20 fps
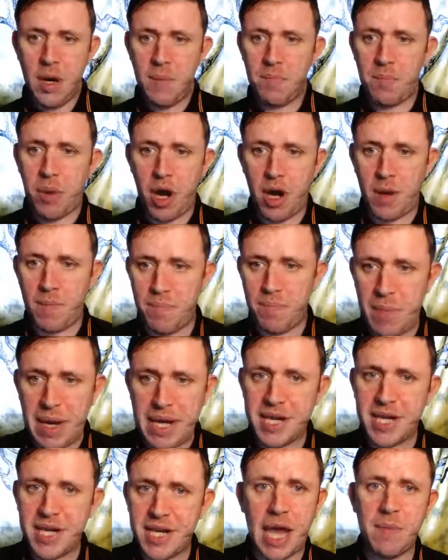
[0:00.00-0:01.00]
But
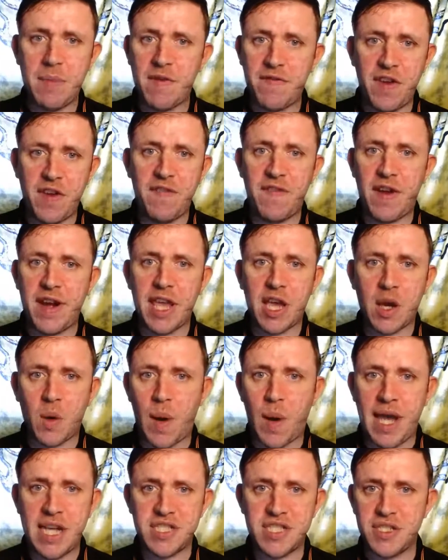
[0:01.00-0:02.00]
meantime, if you have any
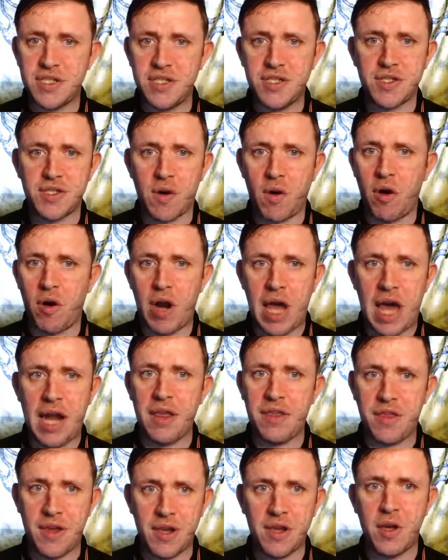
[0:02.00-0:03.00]
questions or
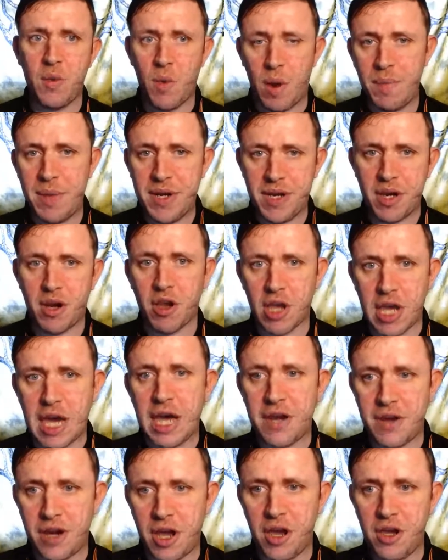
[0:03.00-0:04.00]
anything you want me to look
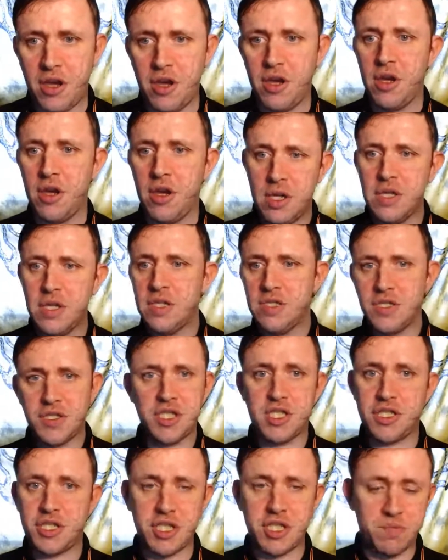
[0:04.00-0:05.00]
at now,
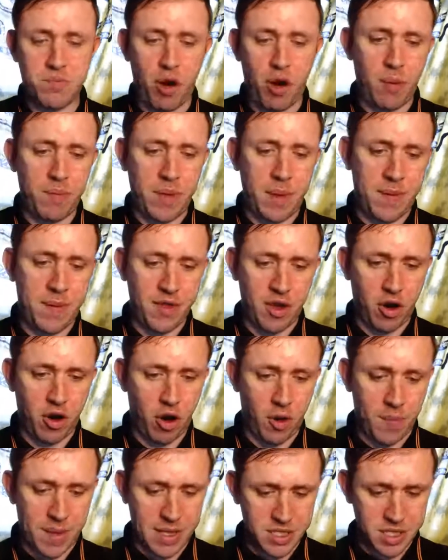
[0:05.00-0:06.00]
just pop them in the
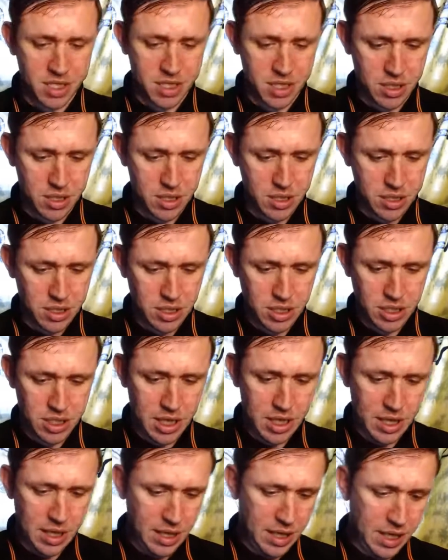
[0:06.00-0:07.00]
comments.
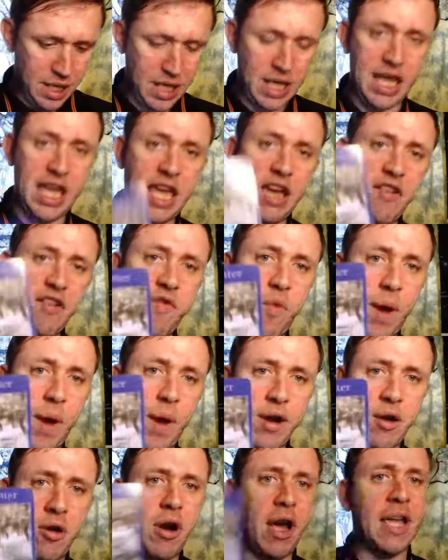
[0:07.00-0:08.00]
Eight of
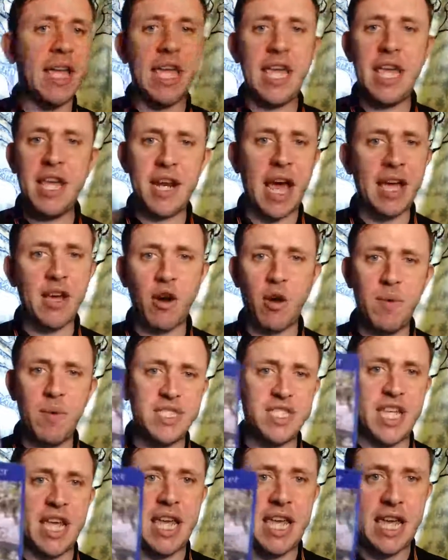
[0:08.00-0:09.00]
Winter. Again, I
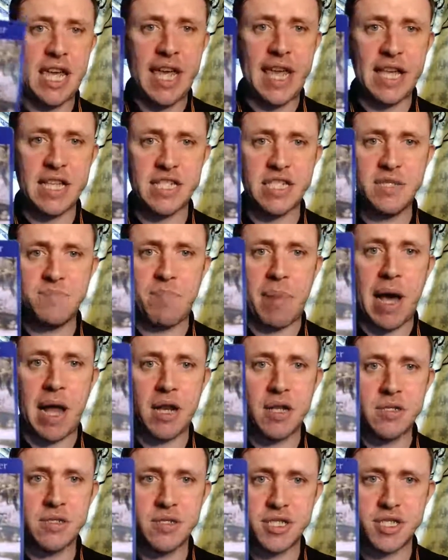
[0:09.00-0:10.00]
always see eights as
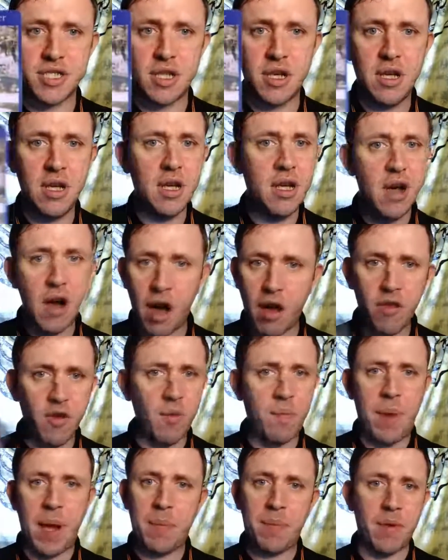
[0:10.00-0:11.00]
balance. Other
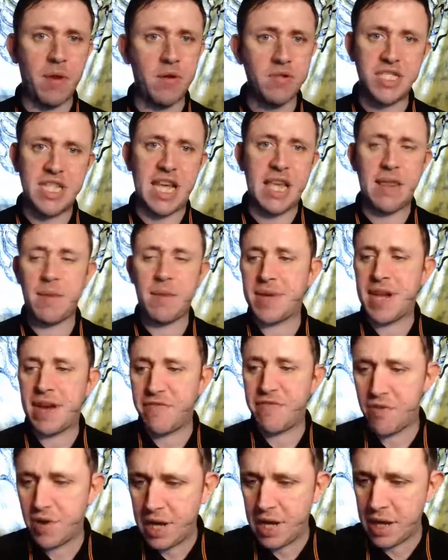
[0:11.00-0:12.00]
people will see them
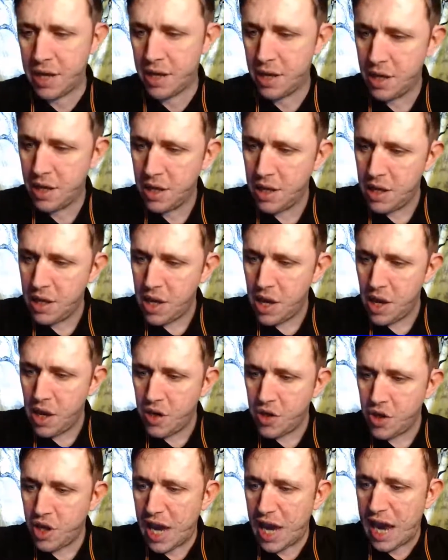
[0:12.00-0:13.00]
differently.
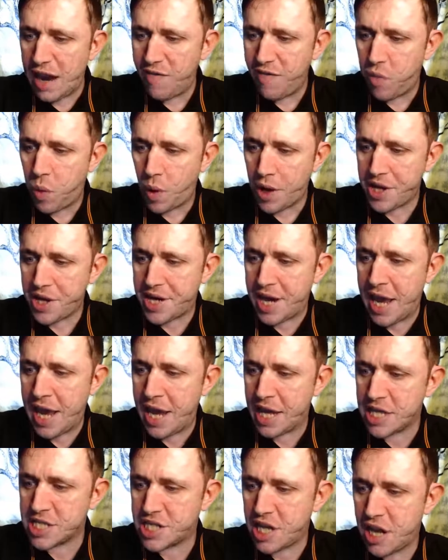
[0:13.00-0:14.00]
You have what it
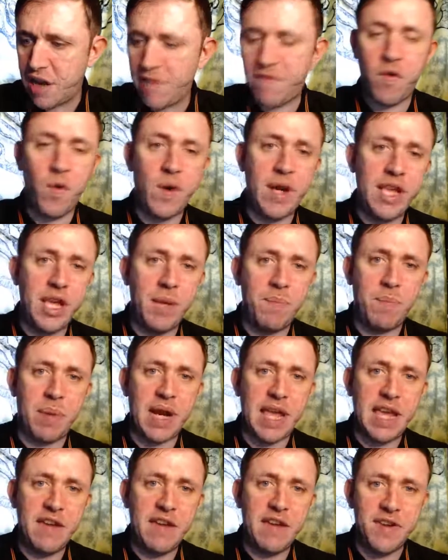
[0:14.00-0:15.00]
takes if only you
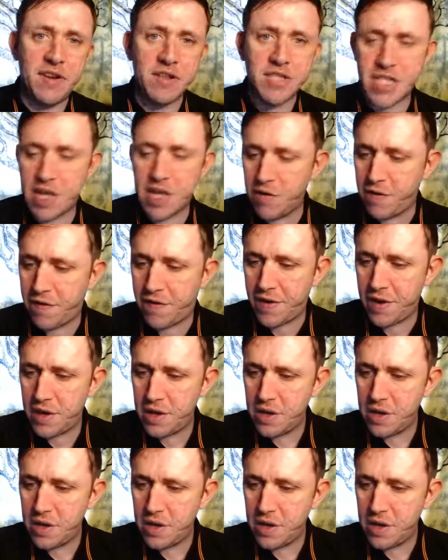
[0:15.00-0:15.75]
believe in yourself.